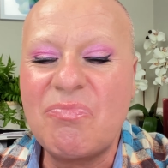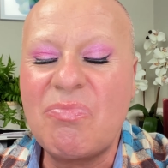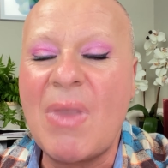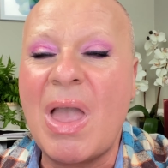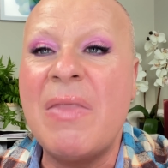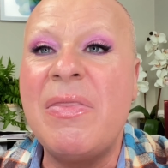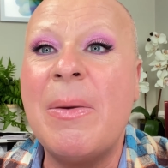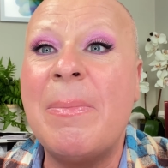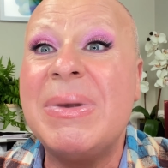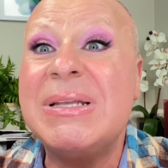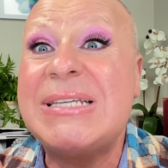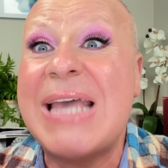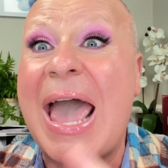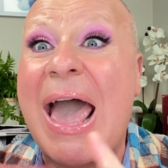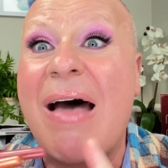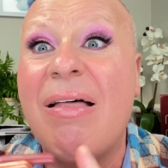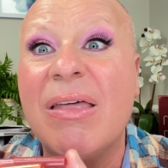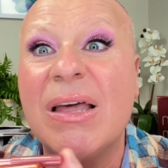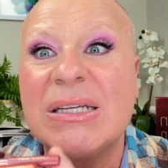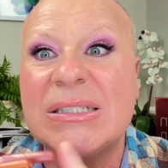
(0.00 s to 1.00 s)
The
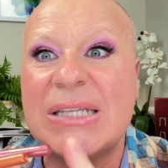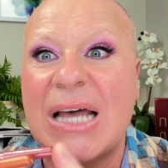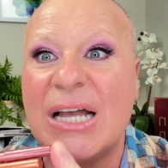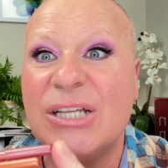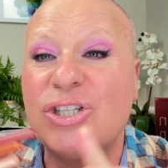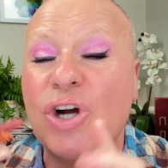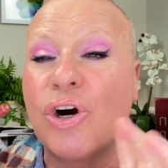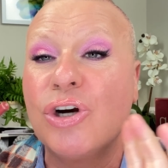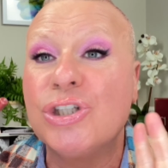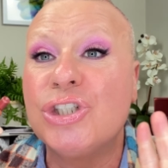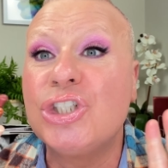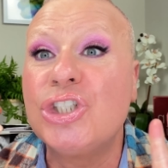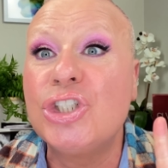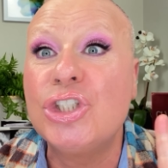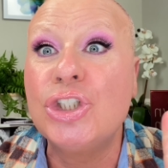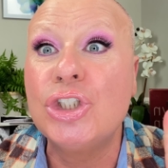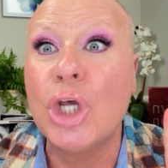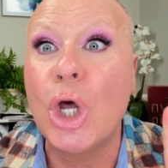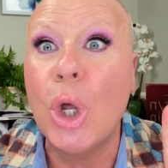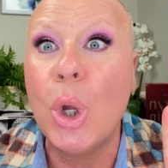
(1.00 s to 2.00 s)
metallic sides are
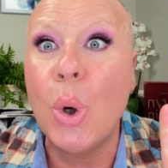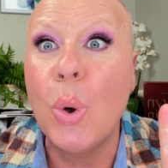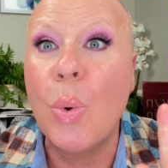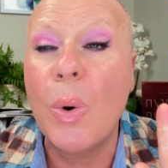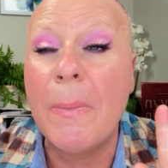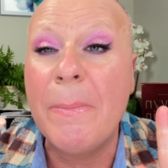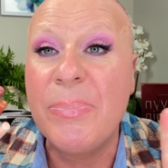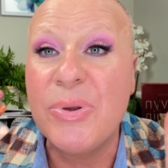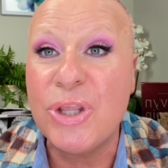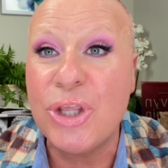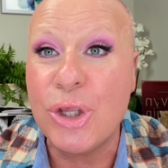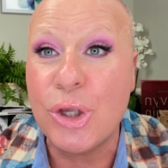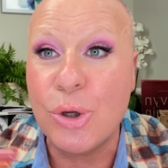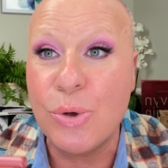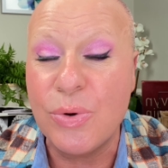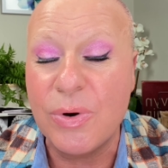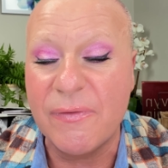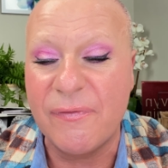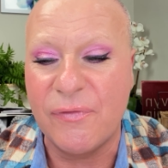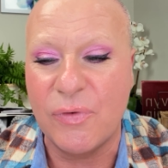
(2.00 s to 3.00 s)
so
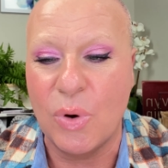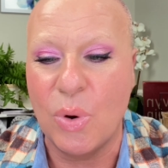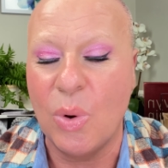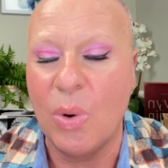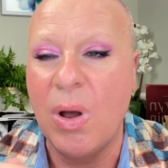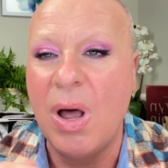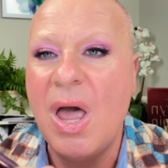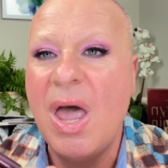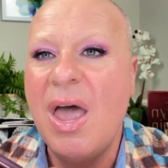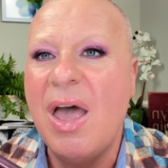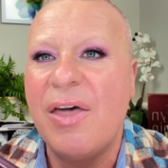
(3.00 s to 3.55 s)
beautiful.